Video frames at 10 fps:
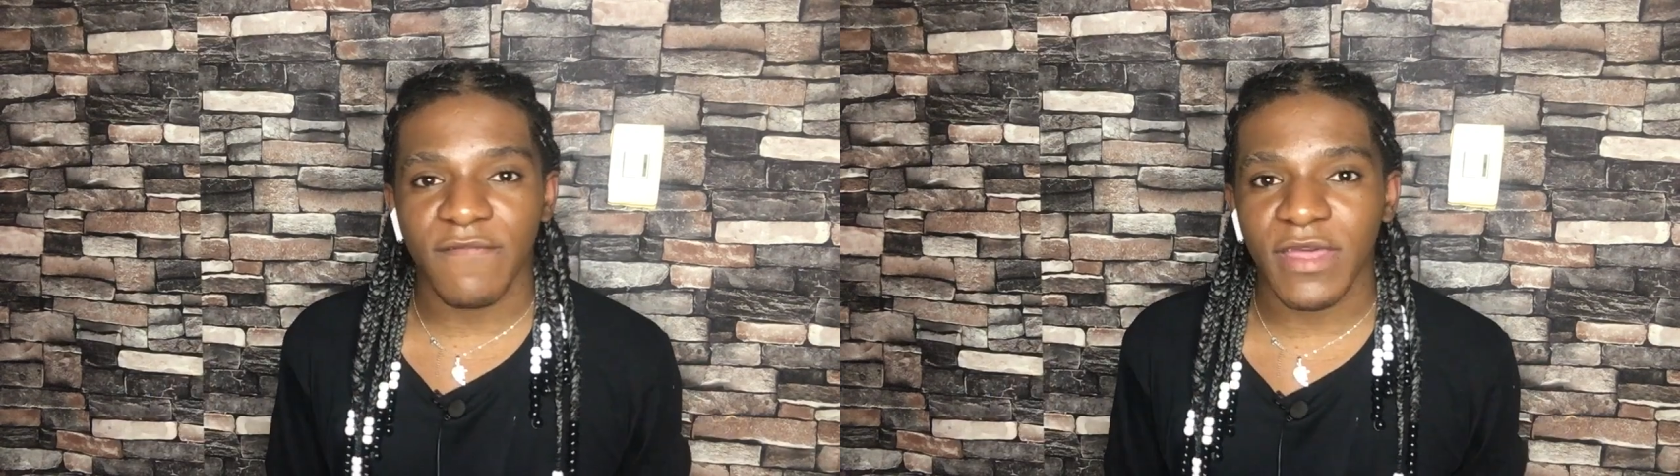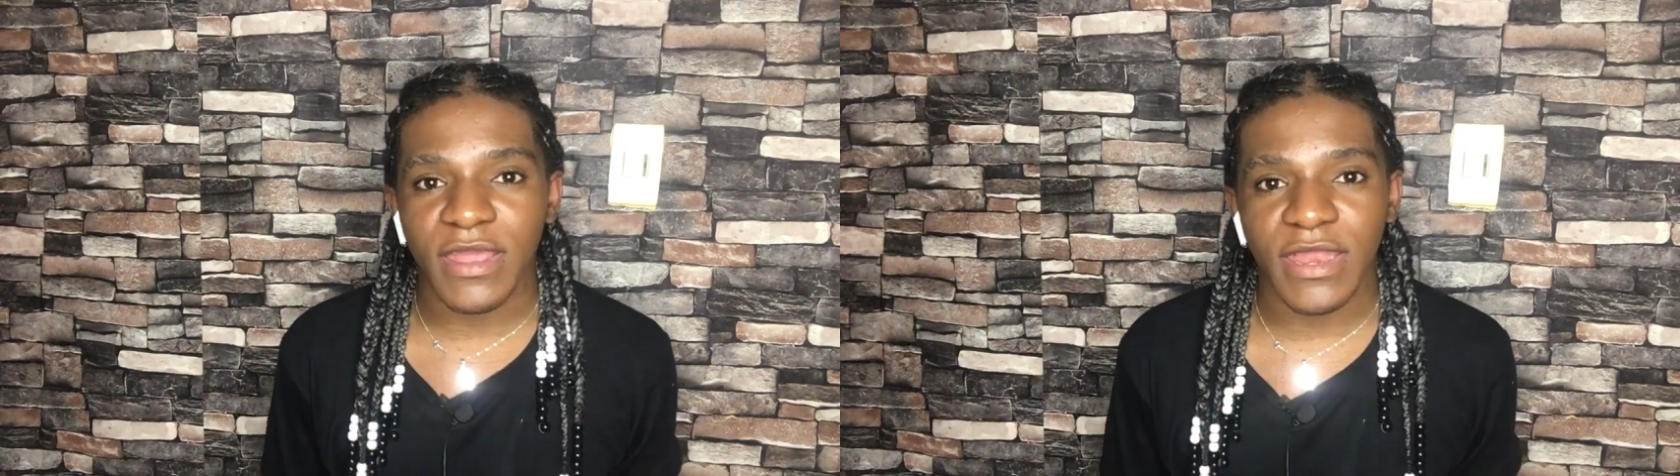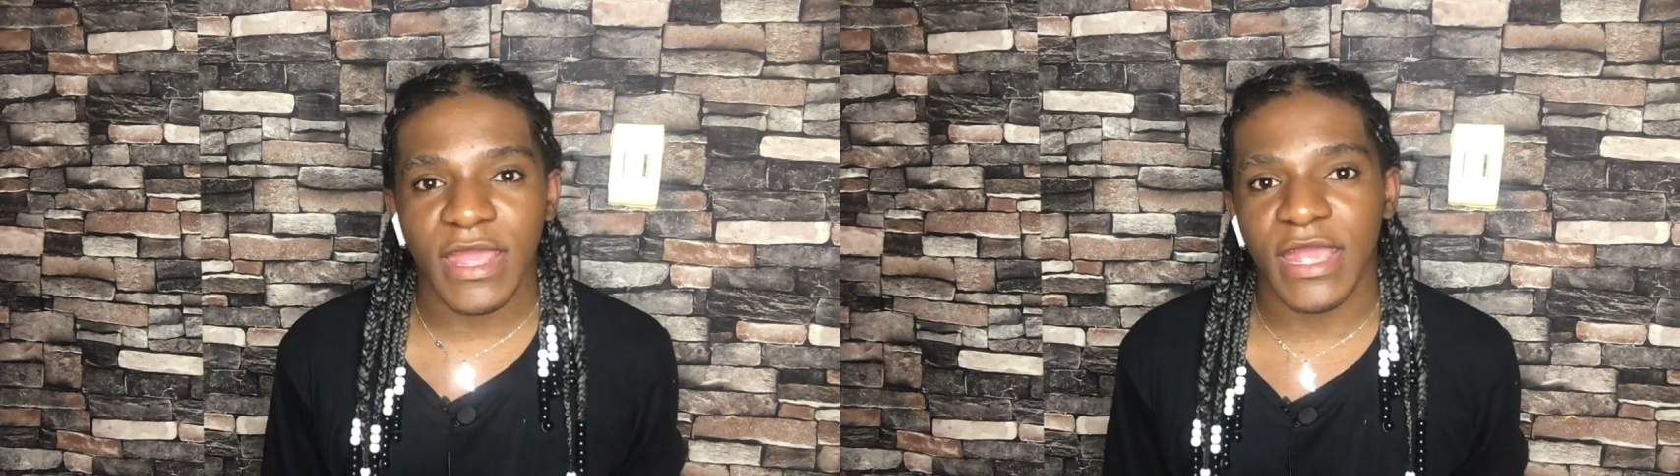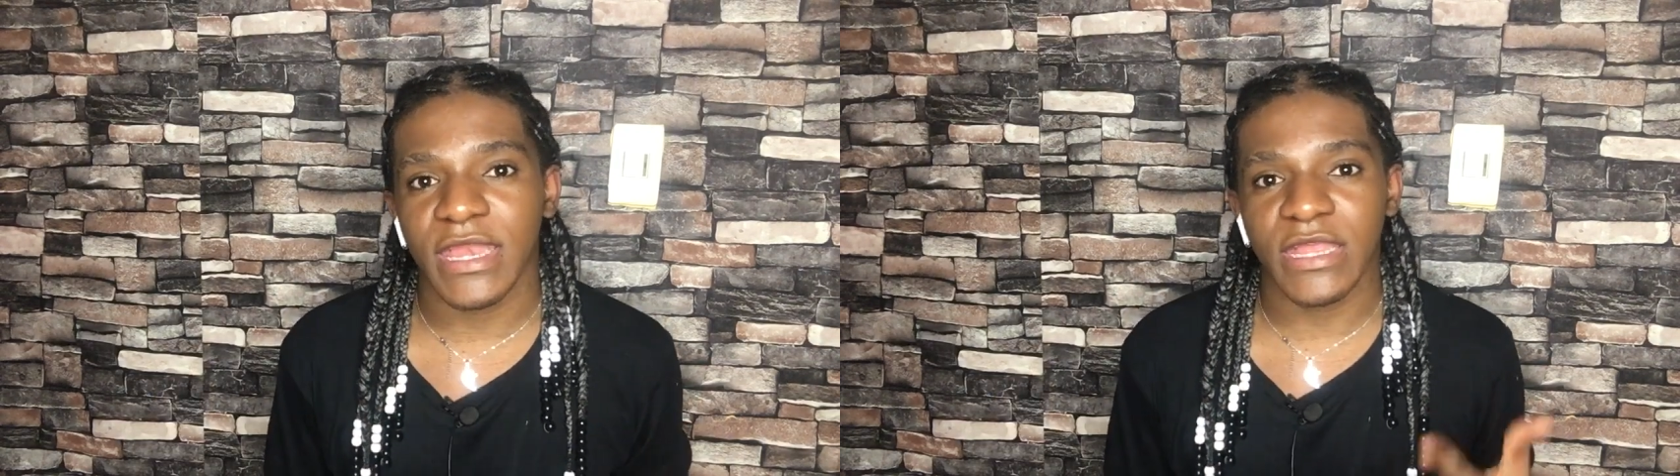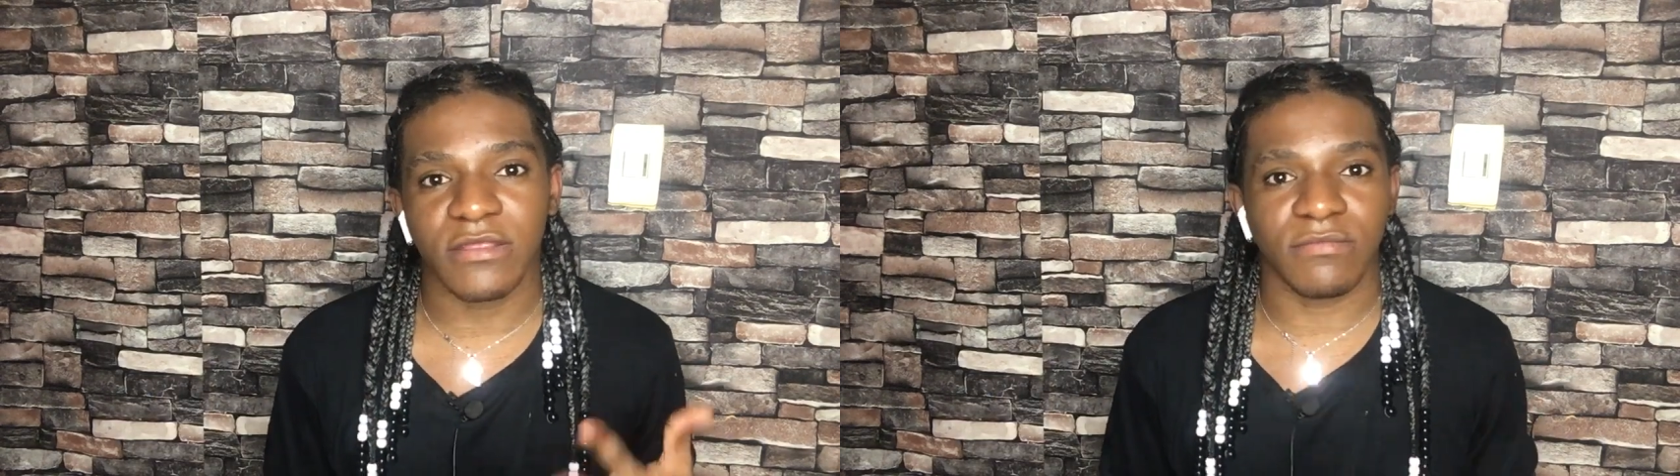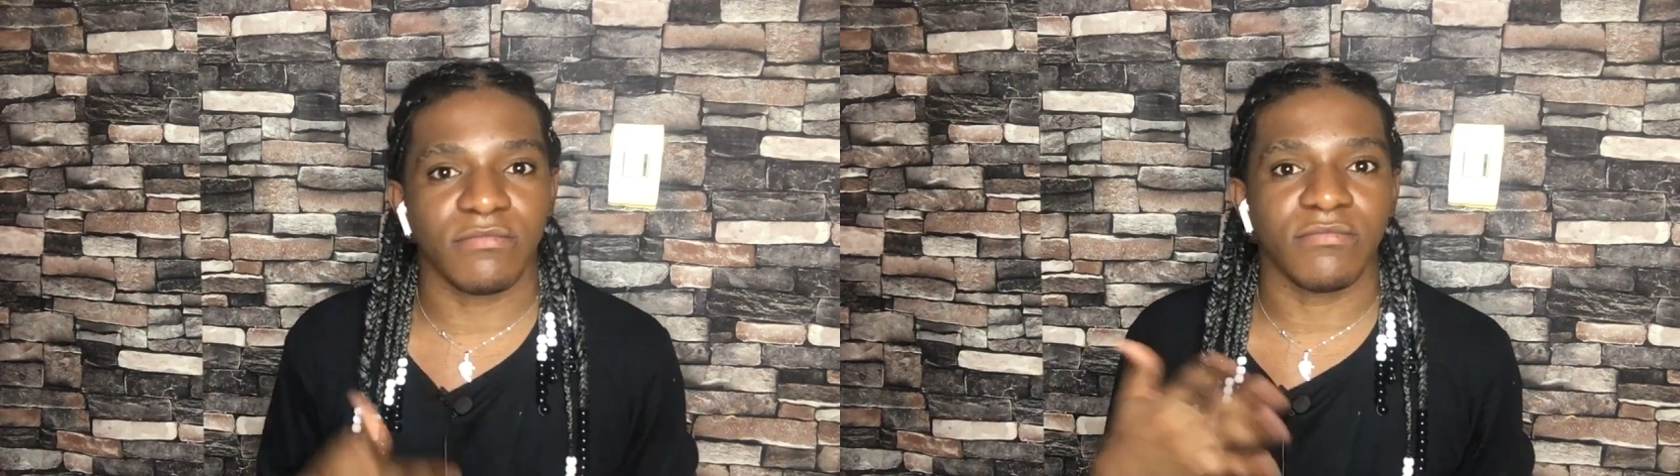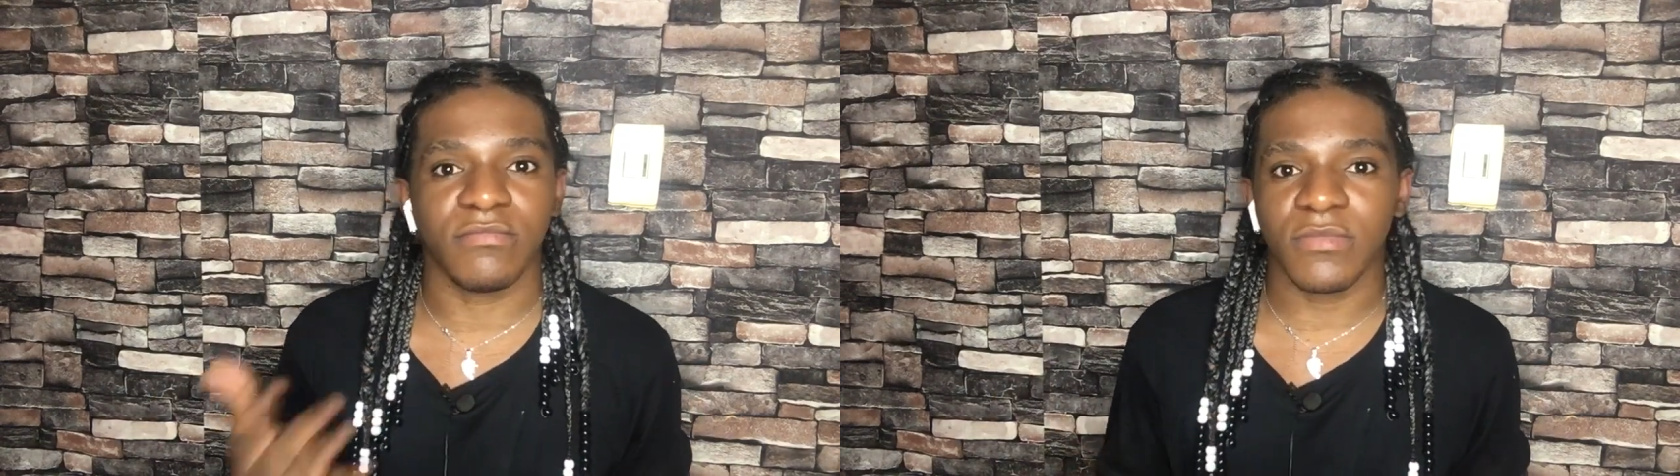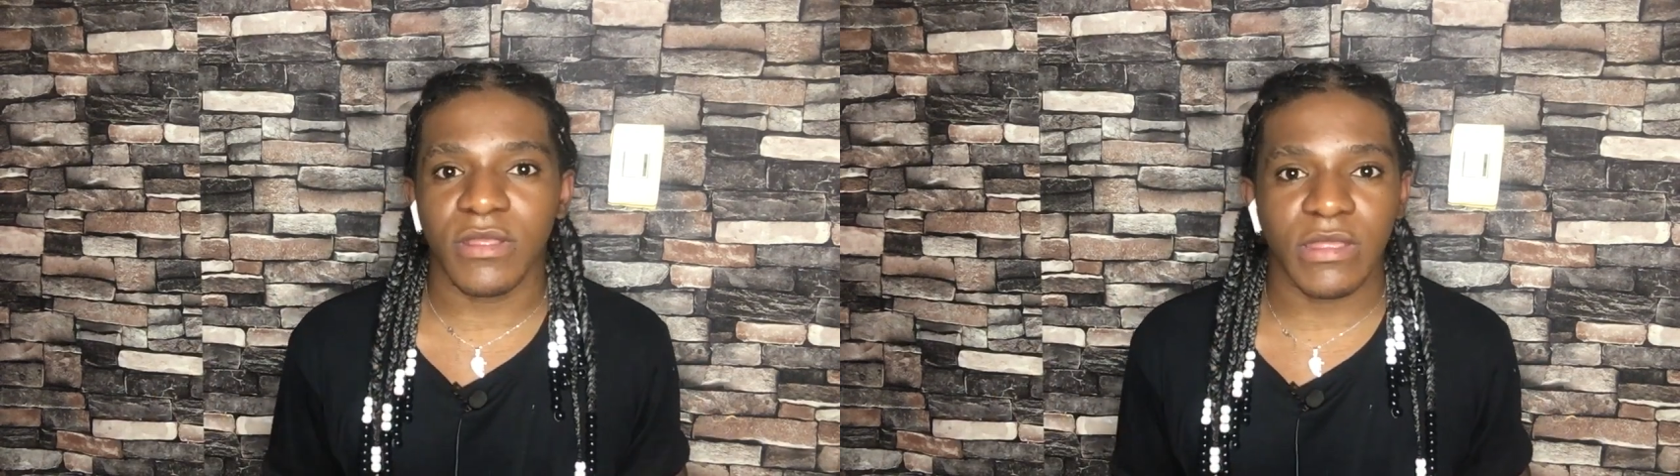it, and
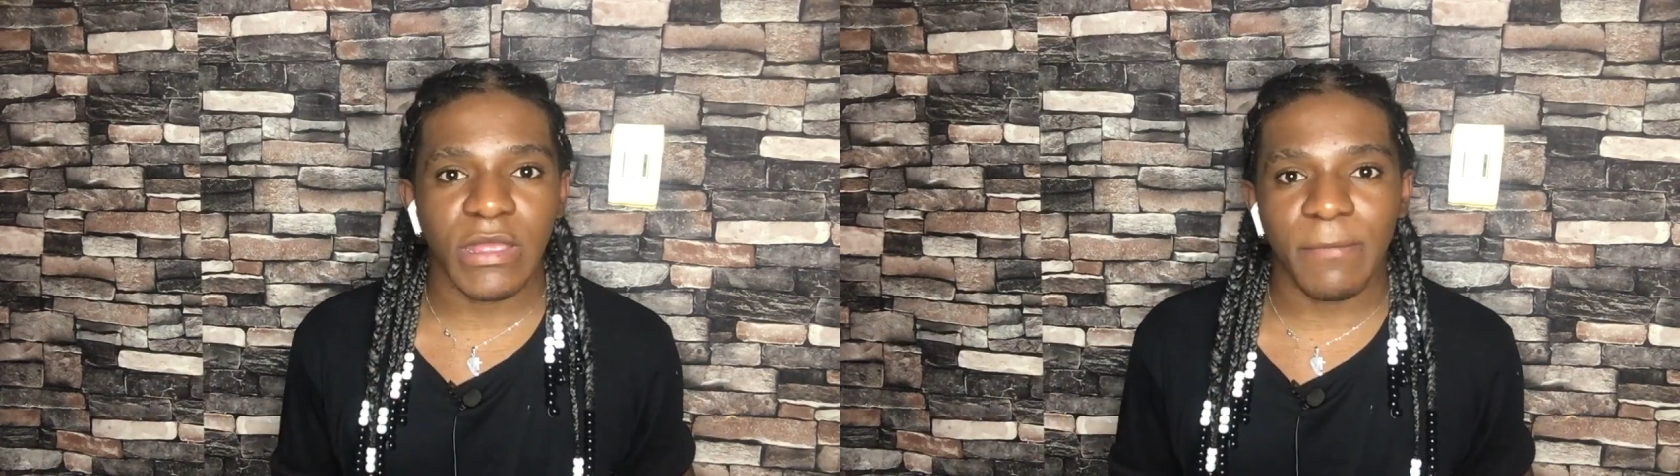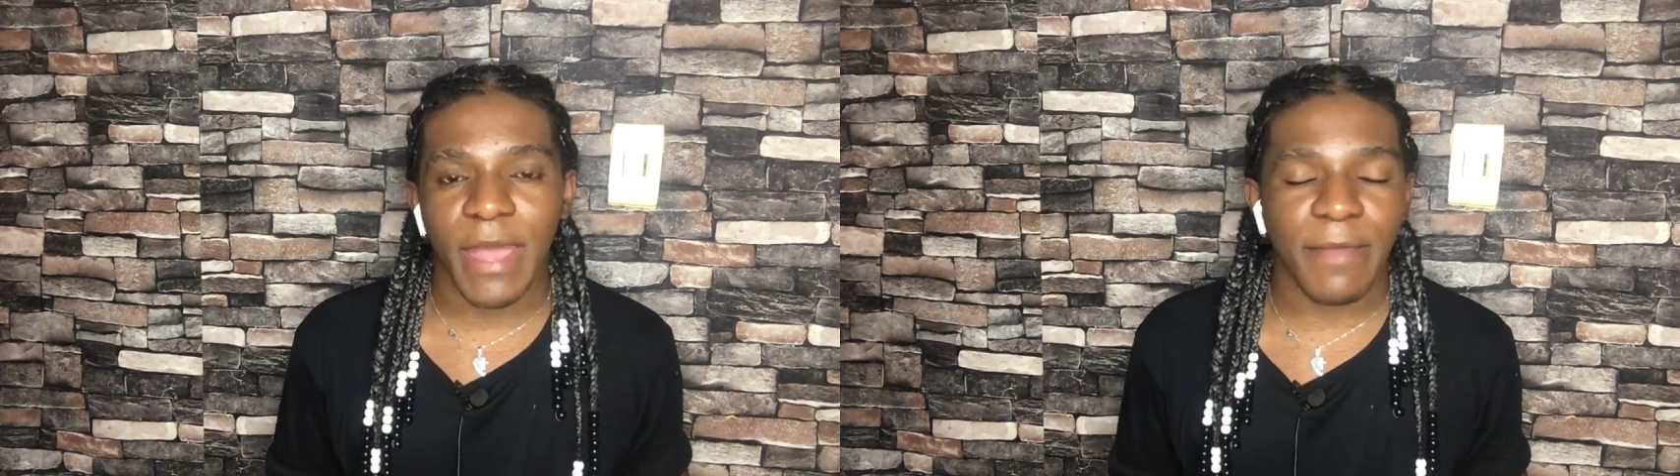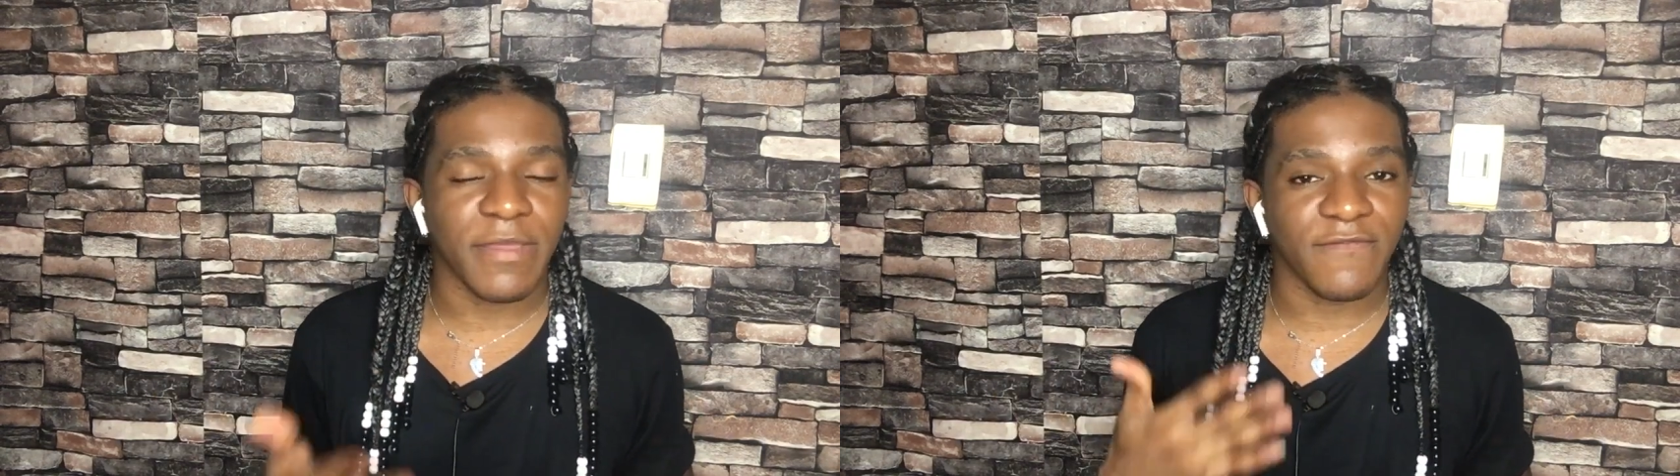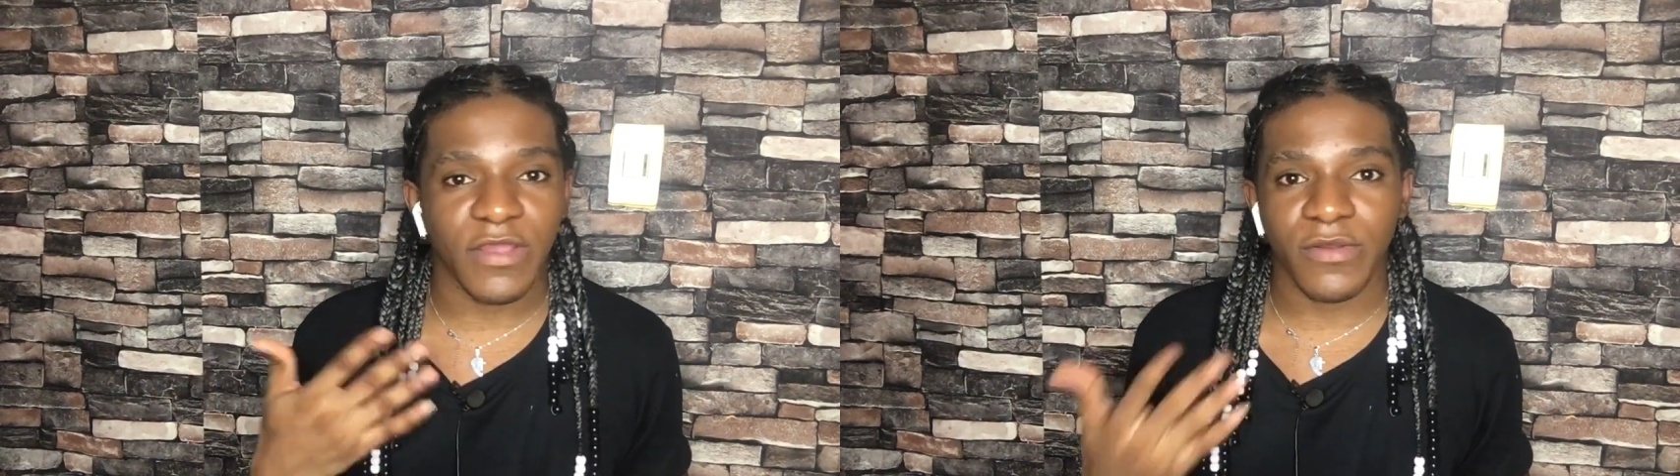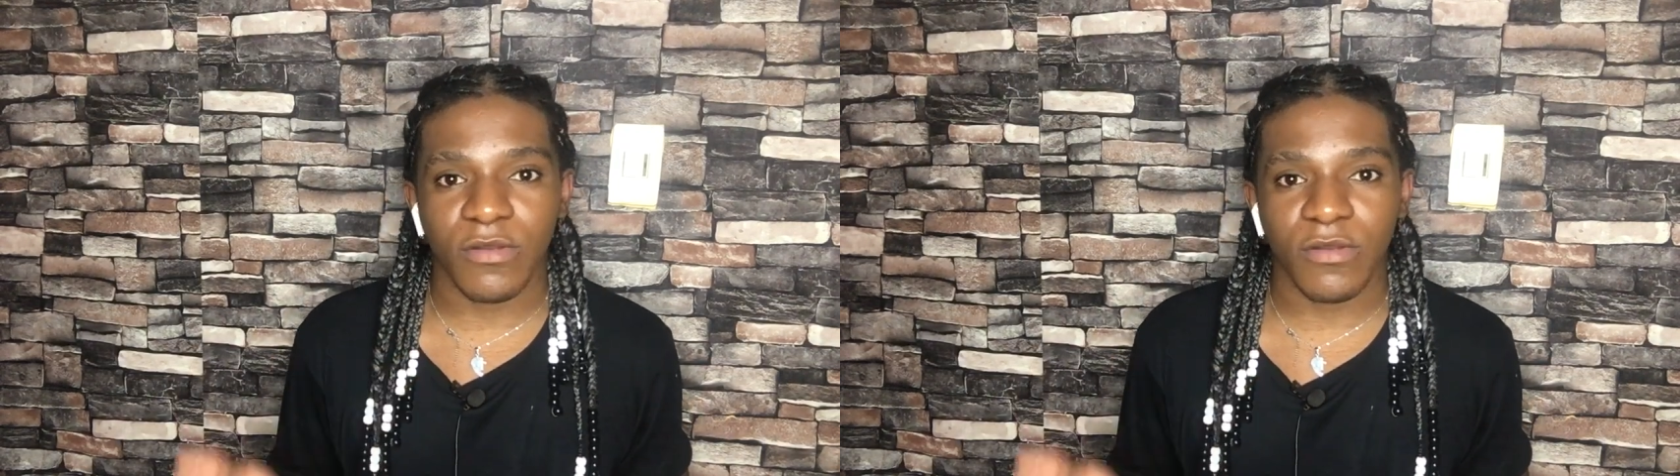it might be very